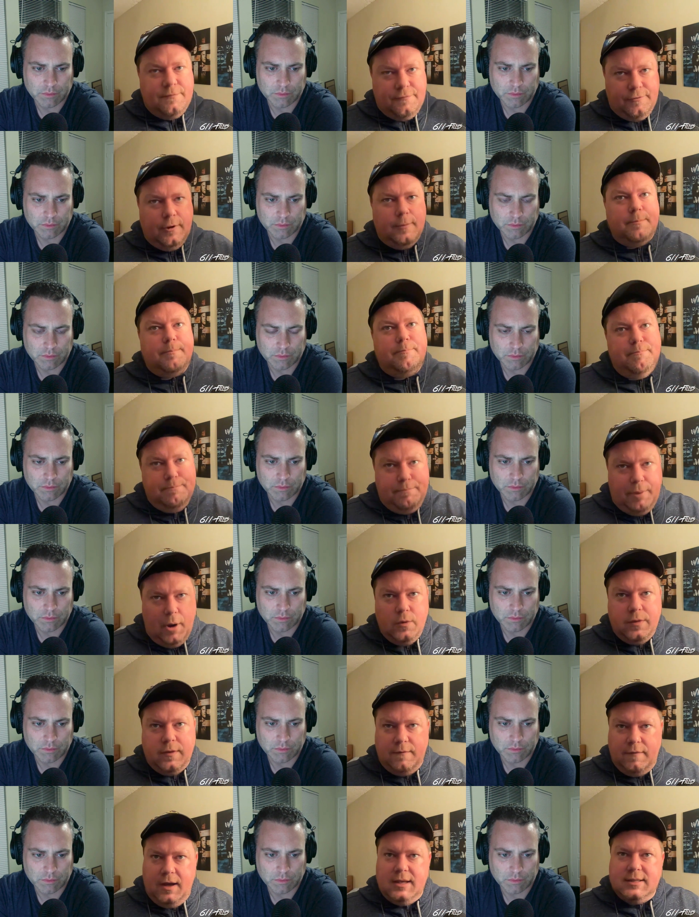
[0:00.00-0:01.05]
Speaker 1: for
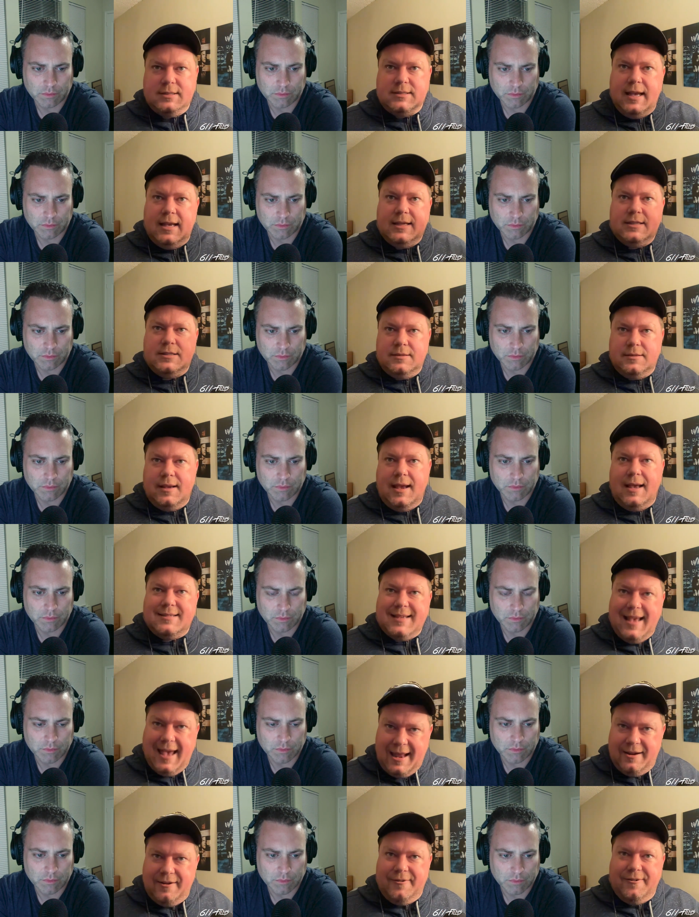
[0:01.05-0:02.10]
both of us as as
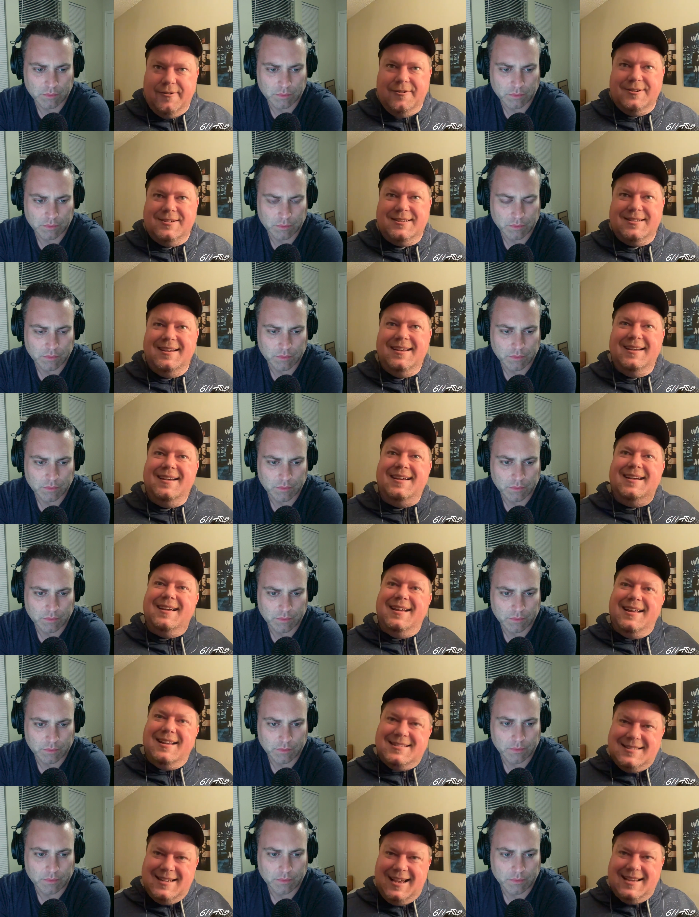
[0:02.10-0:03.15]
editors,
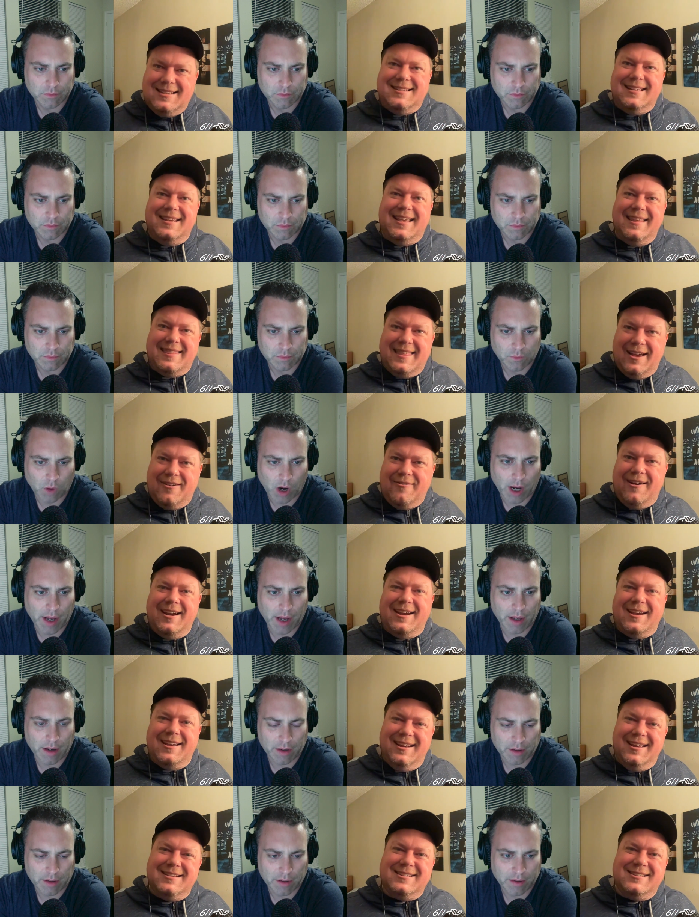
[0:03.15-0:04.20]
it's nice to get that right.
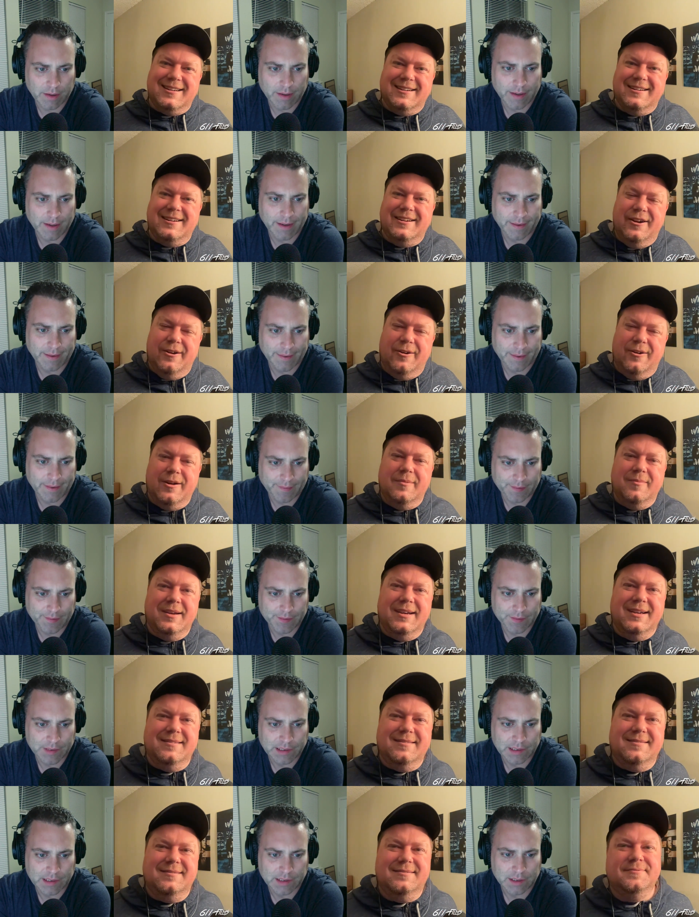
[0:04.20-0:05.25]
recognition. You know what I
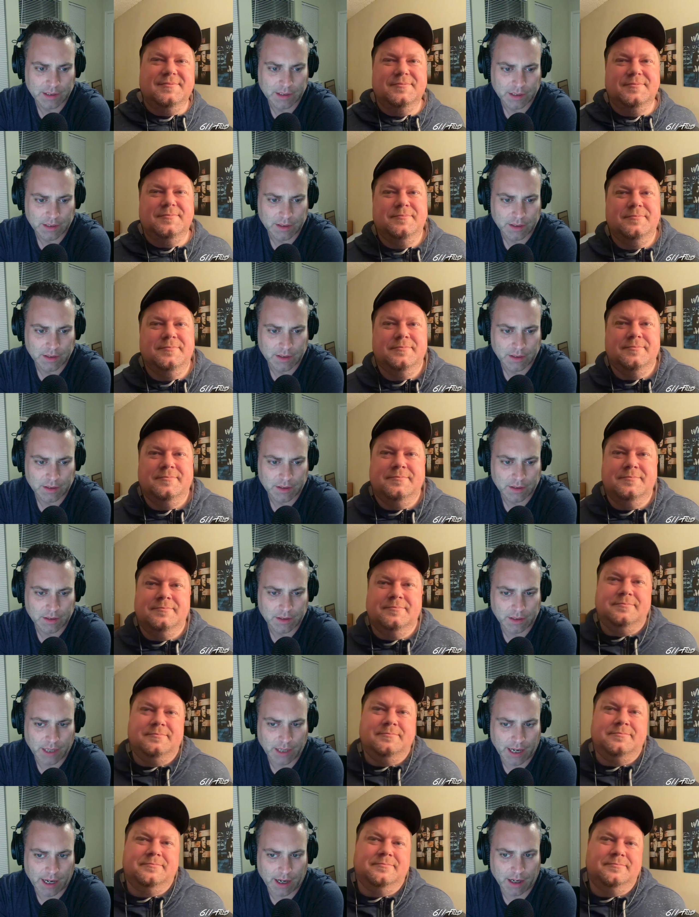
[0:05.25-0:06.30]
mean?
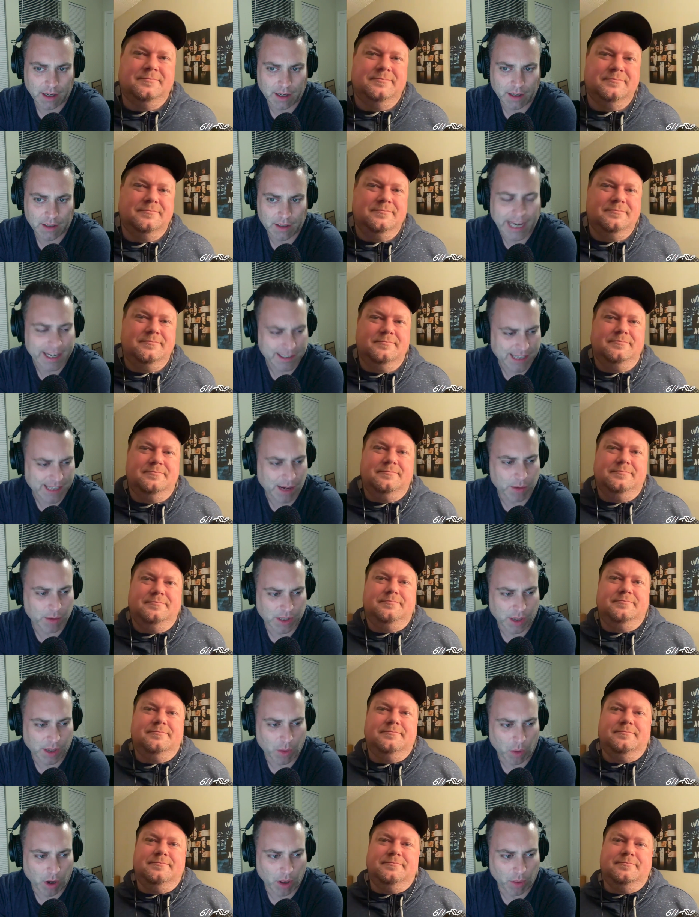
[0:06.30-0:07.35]
Speaker 2: Yeah, yeah, because that was
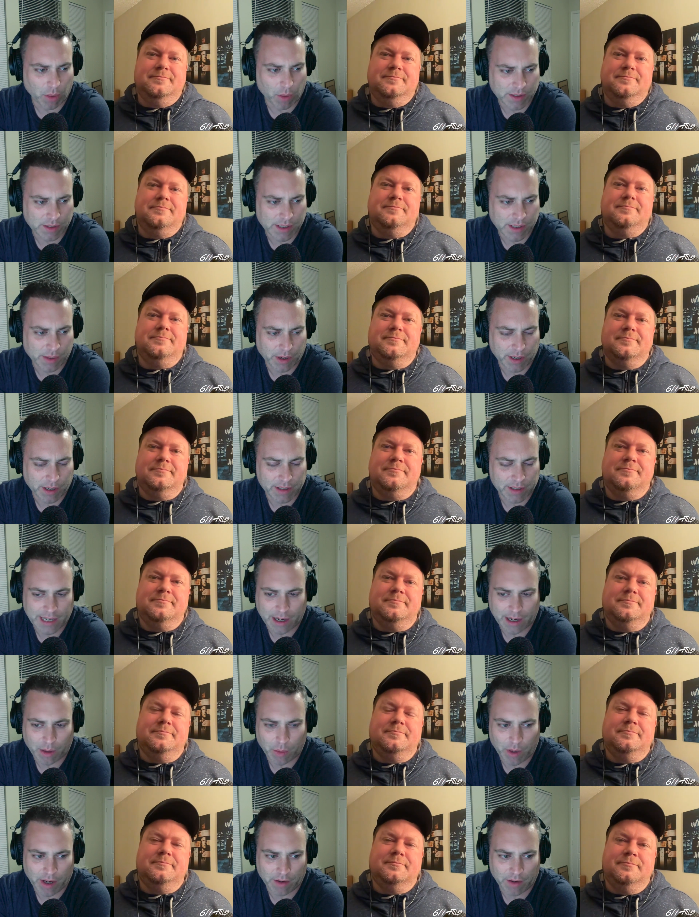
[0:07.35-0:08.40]
like one of the ones they were going to take
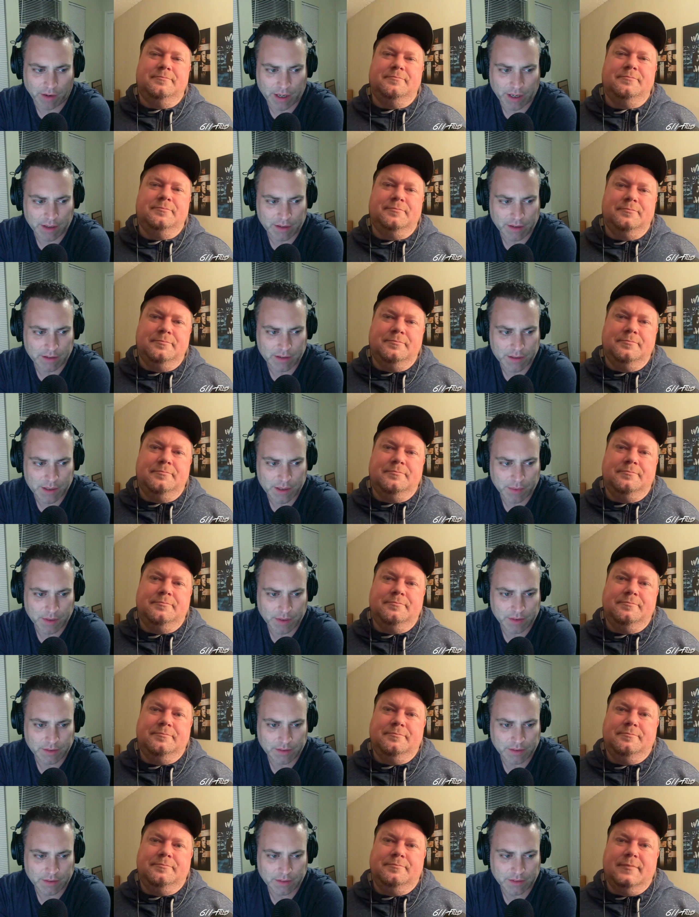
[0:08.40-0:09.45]
away, right, or
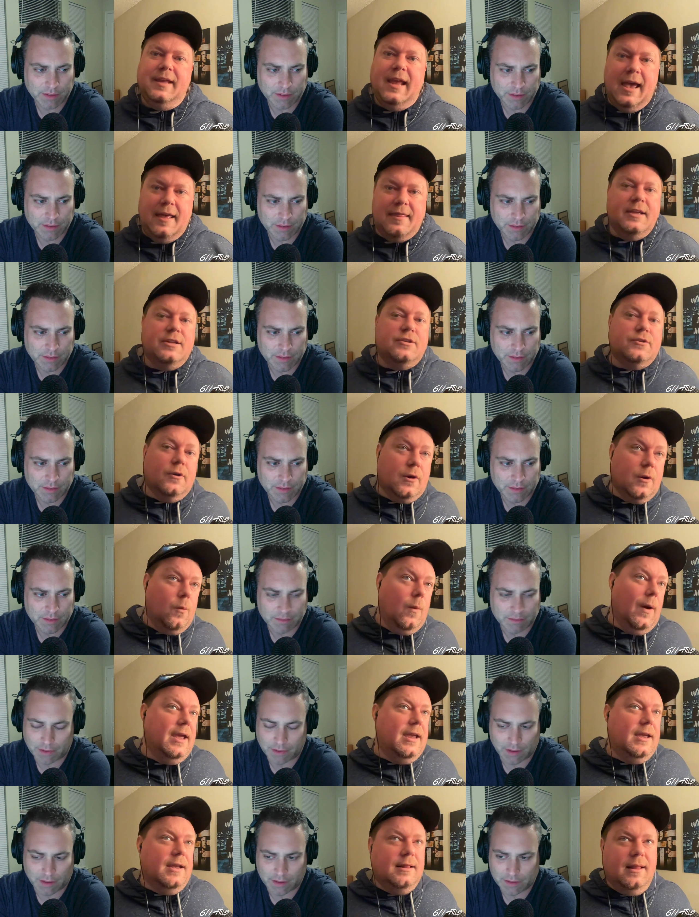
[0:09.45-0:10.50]
something.
Speaker 1: Yeah, they took
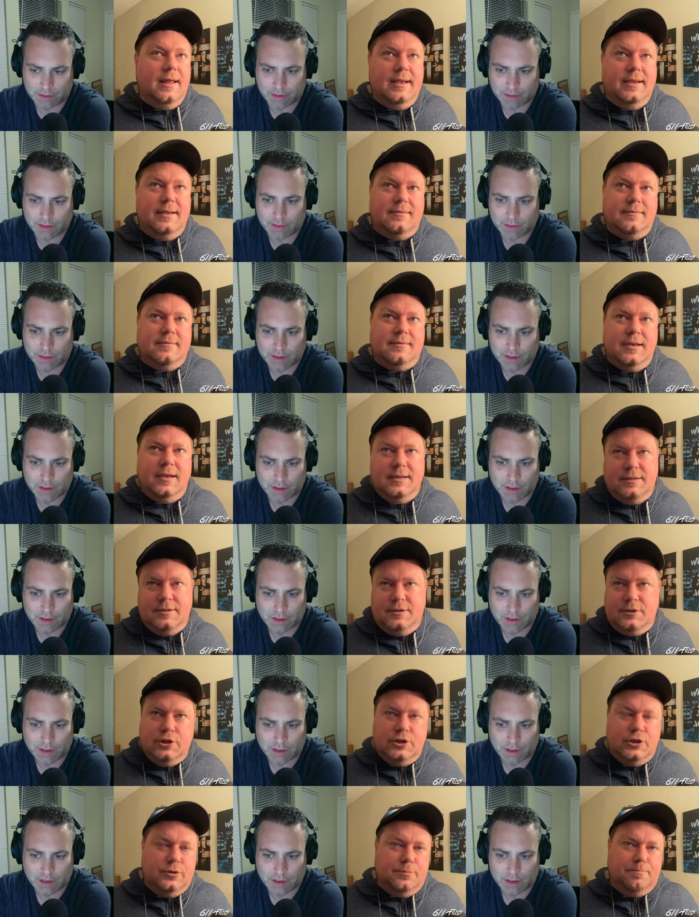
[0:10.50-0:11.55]
away like the,
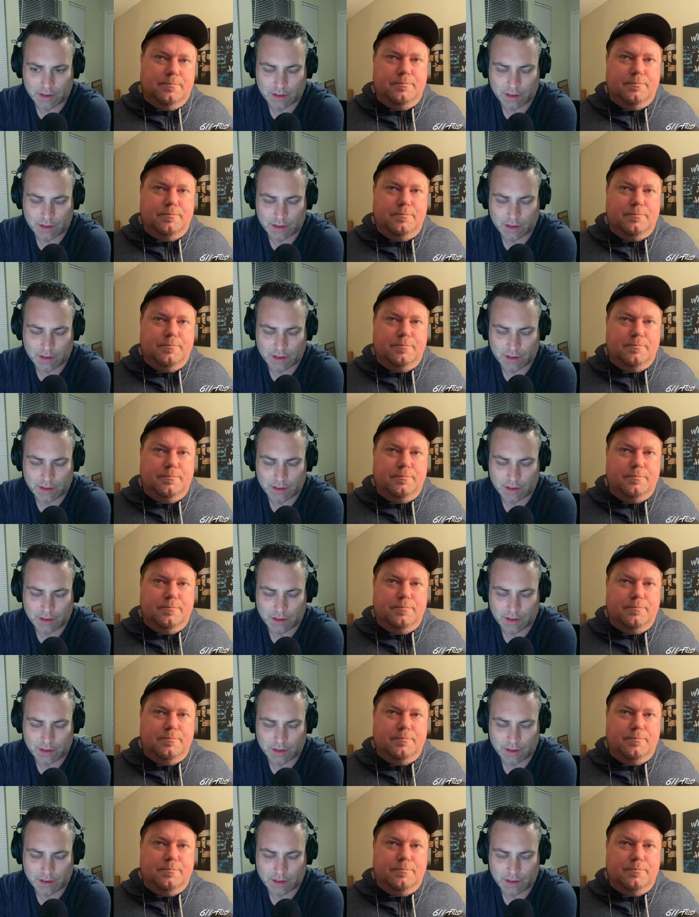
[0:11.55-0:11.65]
just